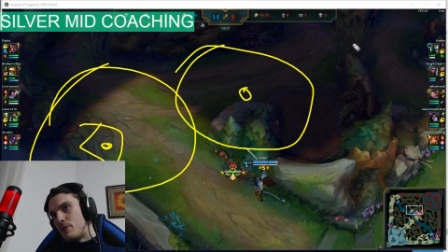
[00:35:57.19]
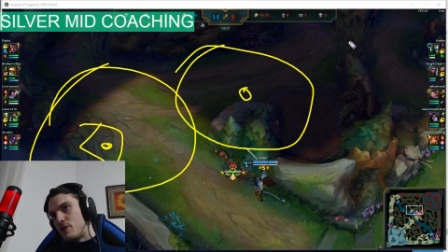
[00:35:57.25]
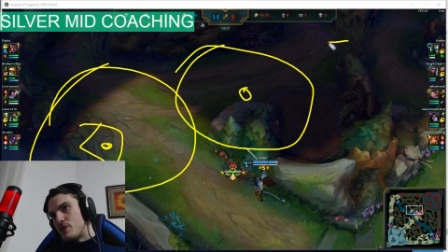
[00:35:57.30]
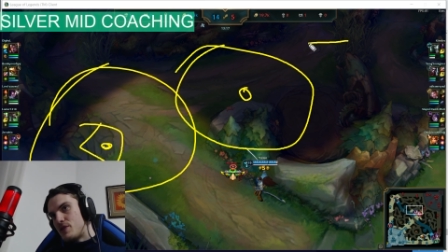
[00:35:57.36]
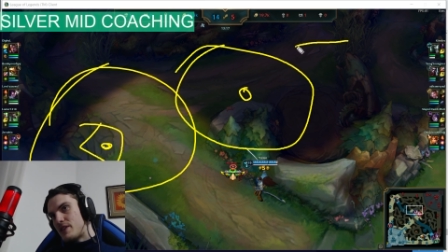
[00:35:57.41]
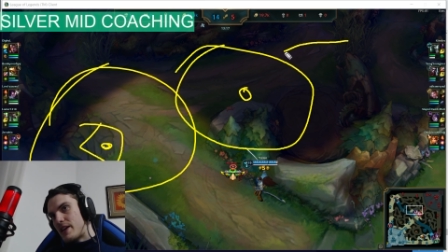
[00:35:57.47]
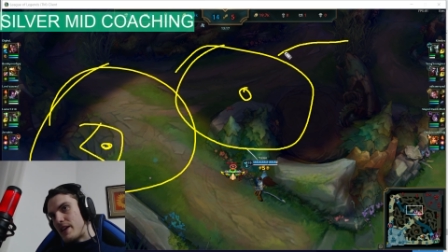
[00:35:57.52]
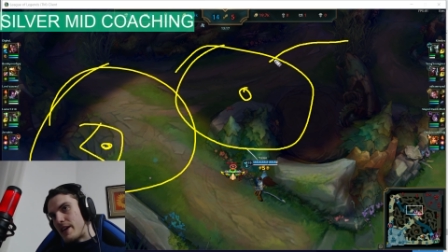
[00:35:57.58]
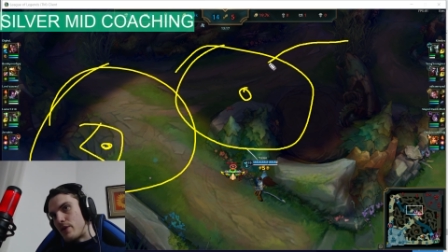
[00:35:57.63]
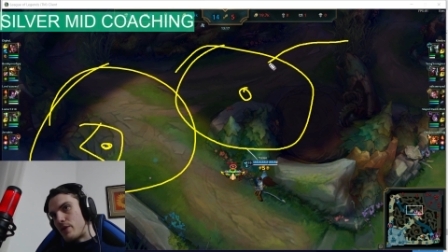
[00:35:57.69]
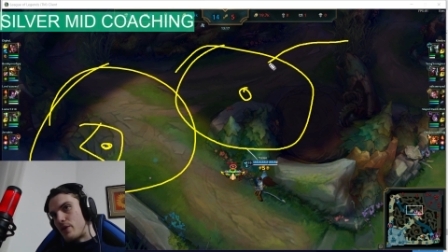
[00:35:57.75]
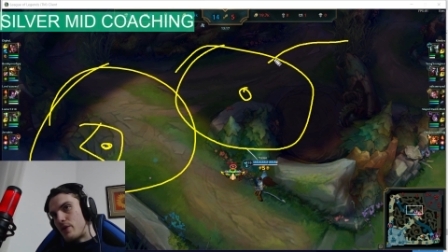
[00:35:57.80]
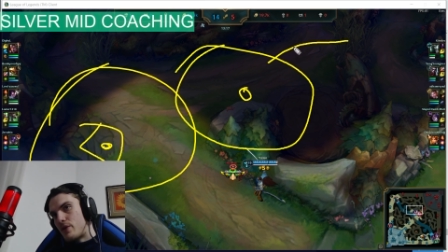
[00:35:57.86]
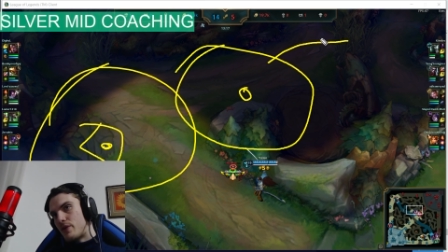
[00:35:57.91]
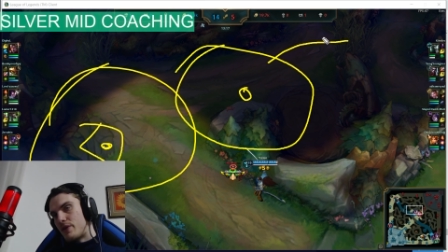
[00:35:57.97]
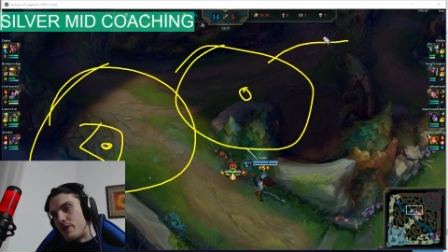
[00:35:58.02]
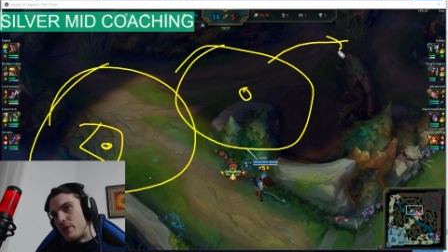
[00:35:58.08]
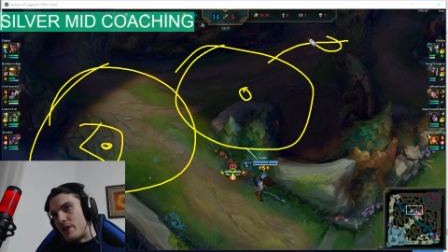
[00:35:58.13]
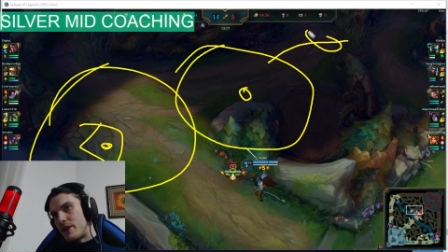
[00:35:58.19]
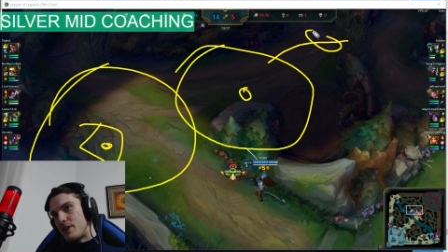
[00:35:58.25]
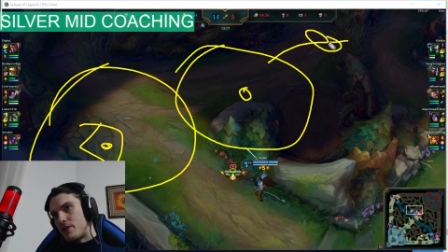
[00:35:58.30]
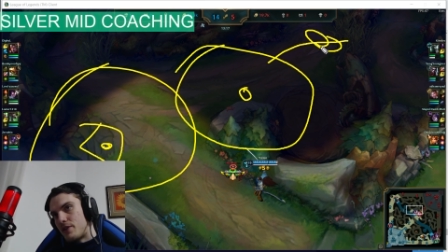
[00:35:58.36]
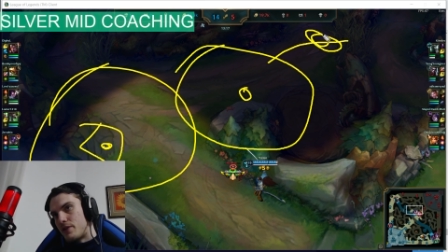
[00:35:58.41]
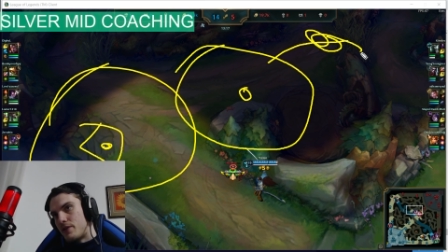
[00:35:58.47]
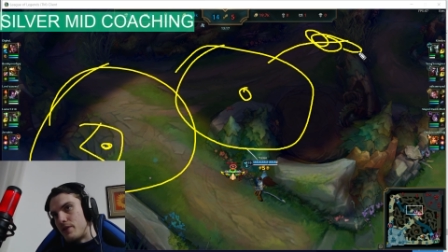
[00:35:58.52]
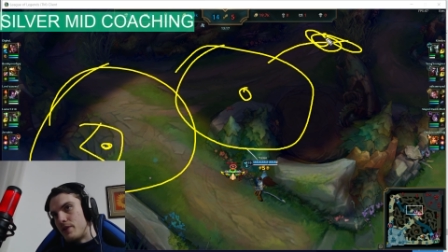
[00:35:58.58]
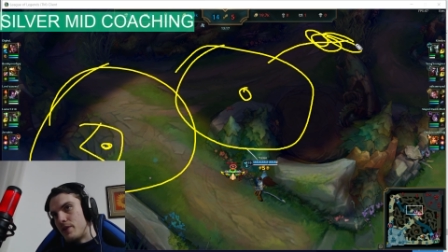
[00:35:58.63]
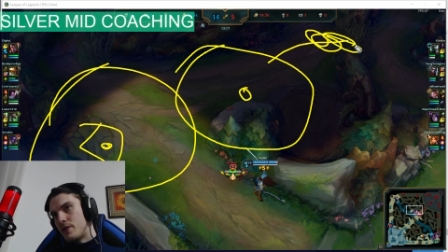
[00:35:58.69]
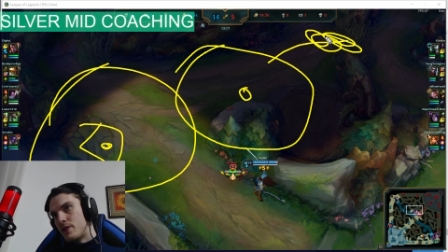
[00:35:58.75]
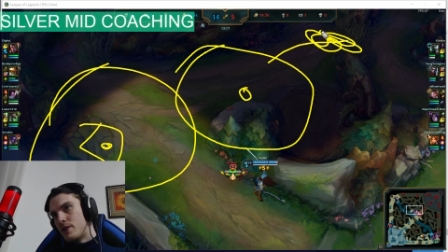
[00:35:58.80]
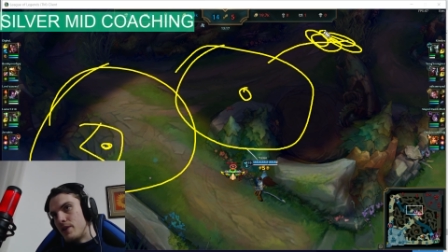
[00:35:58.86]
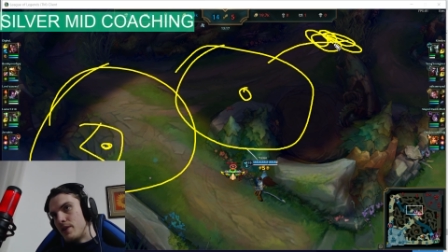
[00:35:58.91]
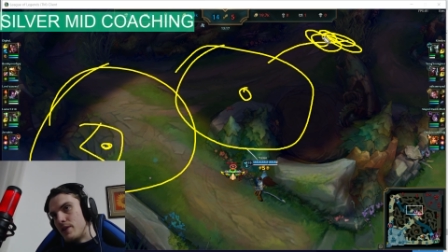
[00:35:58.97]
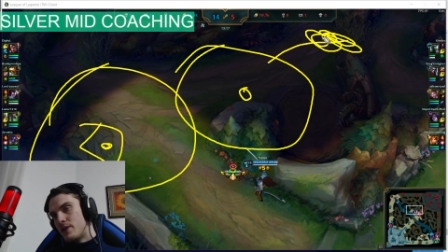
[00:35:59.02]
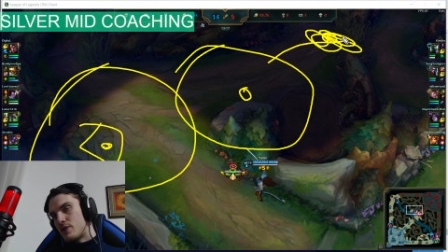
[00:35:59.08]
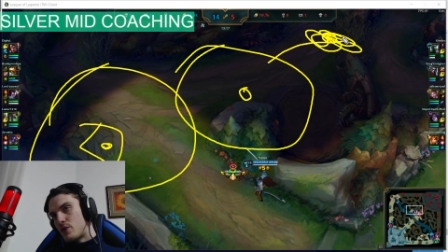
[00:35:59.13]
You see Ekko right here.
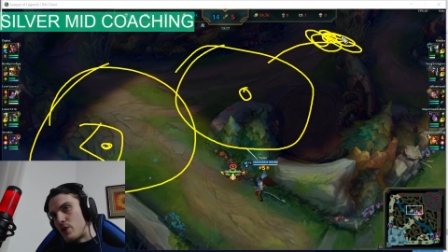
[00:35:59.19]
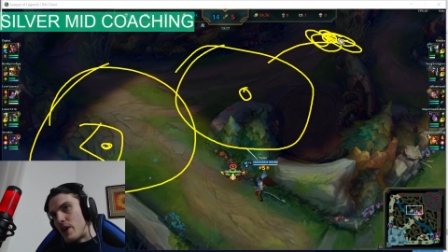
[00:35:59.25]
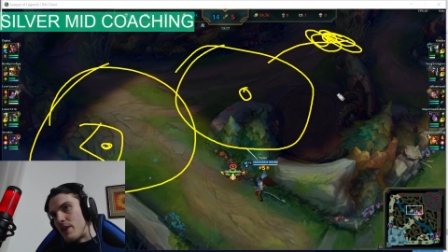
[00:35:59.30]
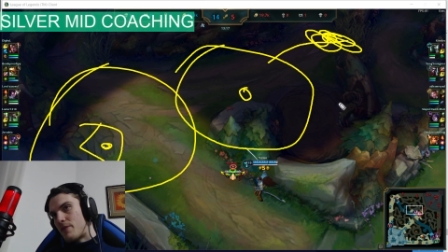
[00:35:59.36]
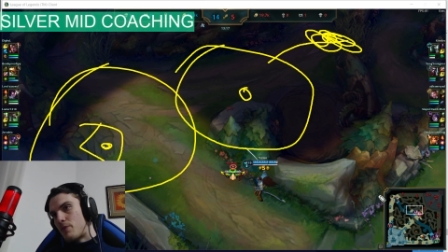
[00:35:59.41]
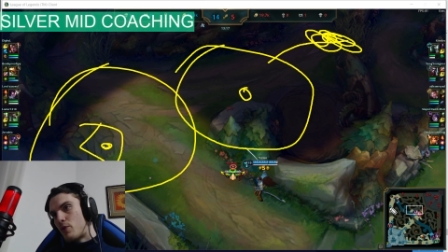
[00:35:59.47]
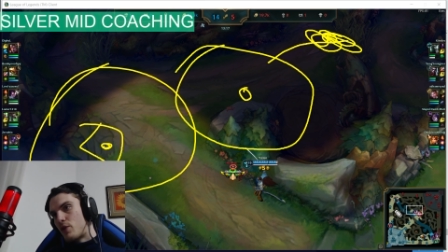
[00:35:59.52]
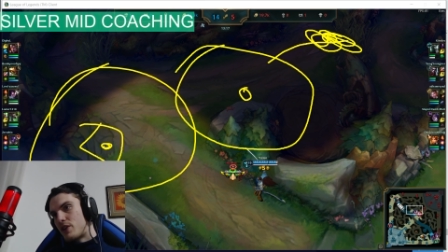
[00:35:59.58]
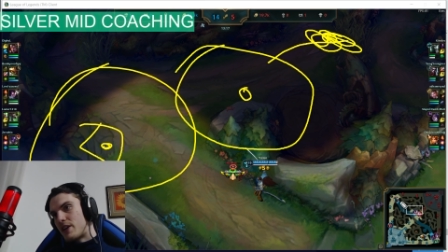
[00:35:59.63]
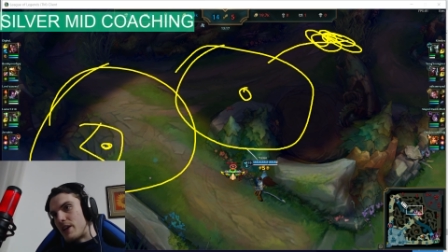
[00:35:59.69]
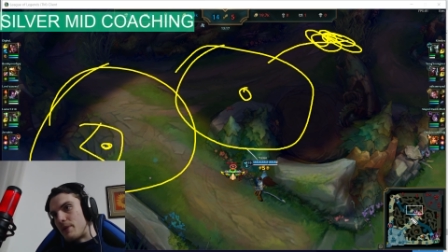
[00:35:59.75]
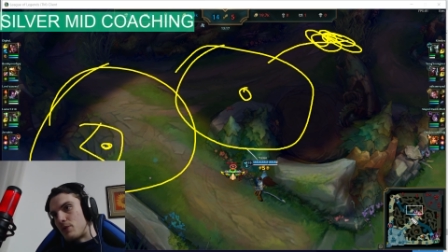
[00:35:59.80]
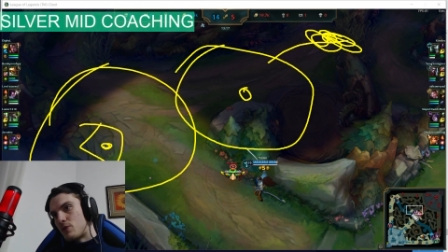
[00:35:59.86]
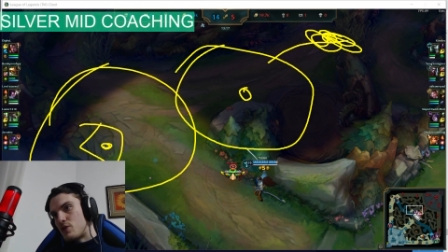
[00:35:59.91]
So you have more time to